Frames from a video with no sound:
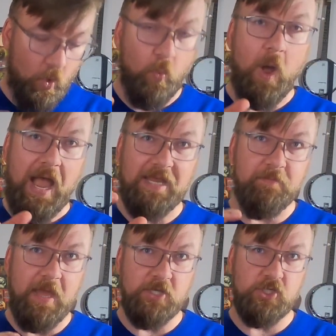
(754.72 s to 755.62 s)
wide
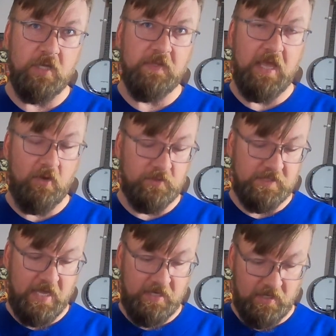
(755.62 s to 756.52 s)
mesh on the
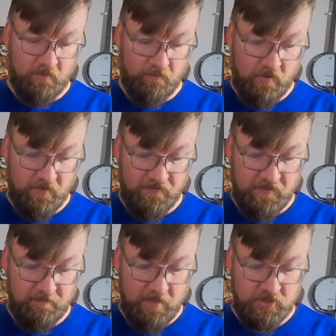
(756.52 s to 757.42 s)
outside and a very
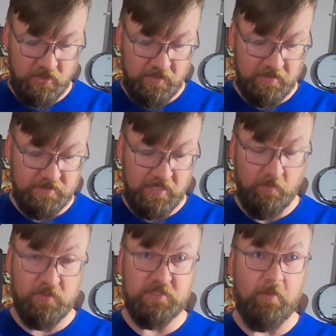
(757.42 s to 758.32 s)
thin mesh on the
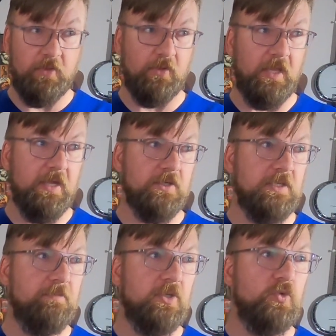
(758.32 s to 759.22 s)
inside with some other
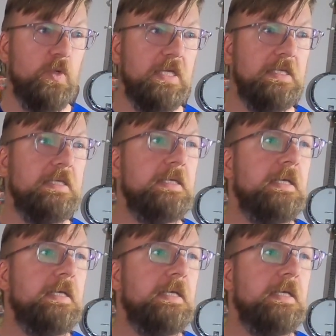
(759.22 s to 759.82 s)
layers in between.